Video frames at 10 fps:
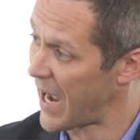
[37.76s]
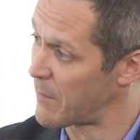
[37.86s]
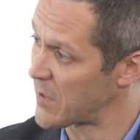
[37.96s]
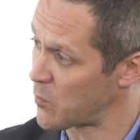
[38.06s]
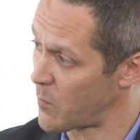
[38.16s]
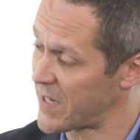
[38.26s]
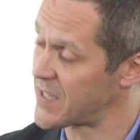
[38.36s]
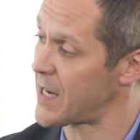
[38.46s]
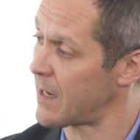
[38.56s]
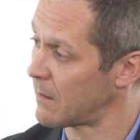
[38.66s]
Payments will be
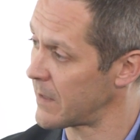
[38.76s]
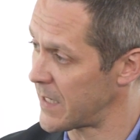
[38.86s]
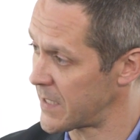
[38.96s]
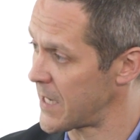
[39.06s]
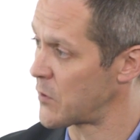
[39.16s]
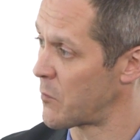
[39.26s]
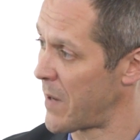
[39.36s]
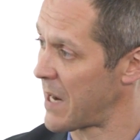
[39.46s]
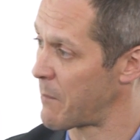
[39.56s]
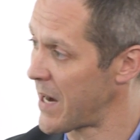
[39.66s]
settled in central
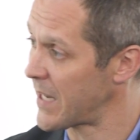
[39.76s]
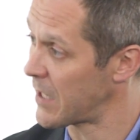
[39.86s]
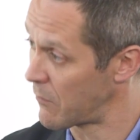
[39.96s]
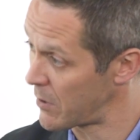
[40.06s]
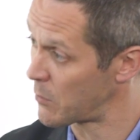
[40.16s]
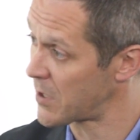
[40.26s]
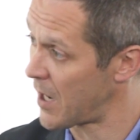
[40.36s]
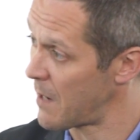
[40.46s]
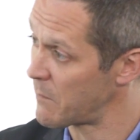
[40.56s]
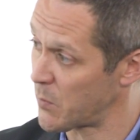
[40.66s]
bank money in real
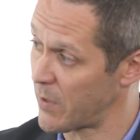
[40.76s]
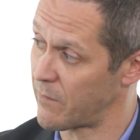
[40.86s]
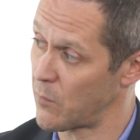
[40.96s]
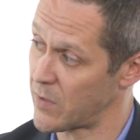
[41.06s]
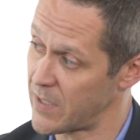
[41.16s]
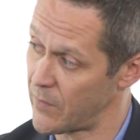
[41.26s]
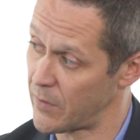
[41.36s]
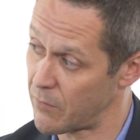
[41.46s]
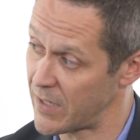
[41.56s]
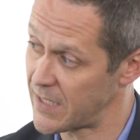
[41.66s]
time,
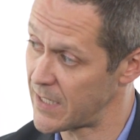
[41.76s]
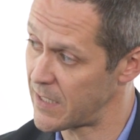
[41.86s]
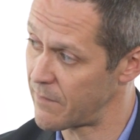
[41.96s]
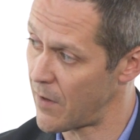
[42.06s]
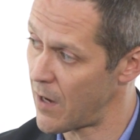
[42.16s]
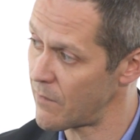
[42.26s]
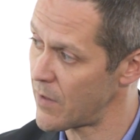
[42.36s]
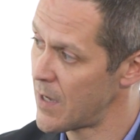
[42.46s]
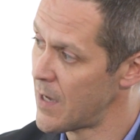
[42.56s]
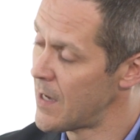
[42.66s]
24/7, 365.
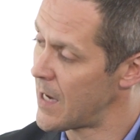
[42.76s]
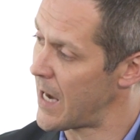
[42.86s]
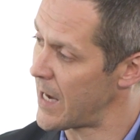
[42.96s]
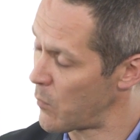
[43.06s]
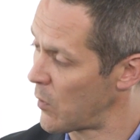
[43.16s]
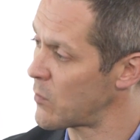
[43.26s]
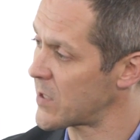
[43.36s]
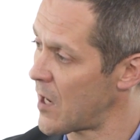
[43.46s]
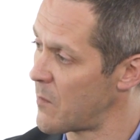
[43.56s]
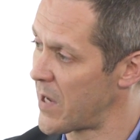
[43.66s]
It will
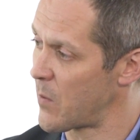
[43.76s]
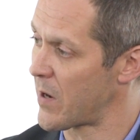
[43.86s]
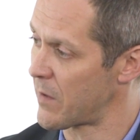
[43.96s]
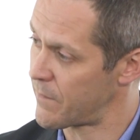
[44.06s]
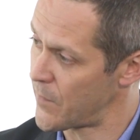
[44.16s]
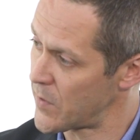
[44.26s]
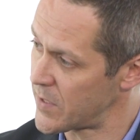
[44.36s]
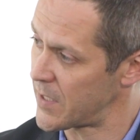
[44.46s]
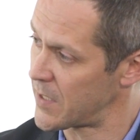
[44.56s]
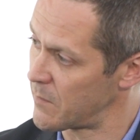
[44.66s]
also be one of the
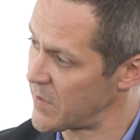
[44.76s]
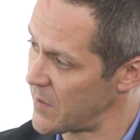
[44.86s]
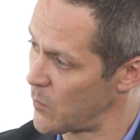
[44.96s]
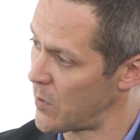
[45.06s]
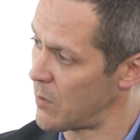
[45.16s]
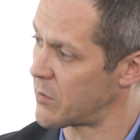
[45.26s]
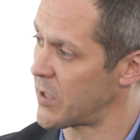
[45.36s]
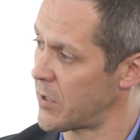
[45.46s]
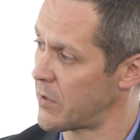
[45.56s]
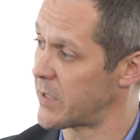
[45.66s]
first systems in the world
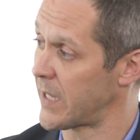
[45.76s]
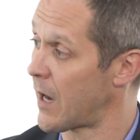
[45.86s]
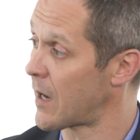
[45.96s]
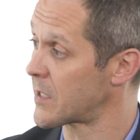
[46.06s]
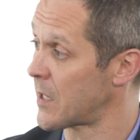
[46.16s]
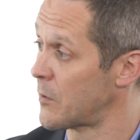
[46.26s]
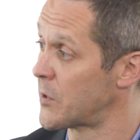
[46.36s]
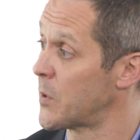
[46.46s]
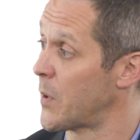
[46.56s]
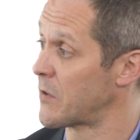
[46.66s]
to use the ISO
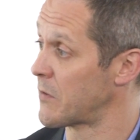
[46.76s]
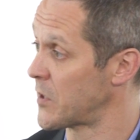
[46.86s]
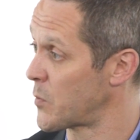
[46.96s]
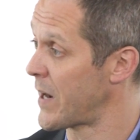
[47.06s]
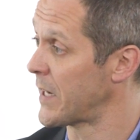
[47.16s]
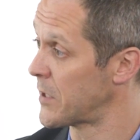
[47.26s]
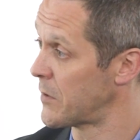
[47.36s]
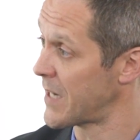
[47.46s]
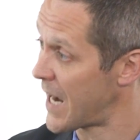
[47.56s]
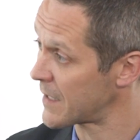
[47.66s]

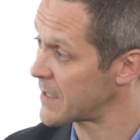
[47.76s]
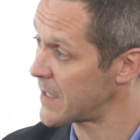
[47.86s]
20022 data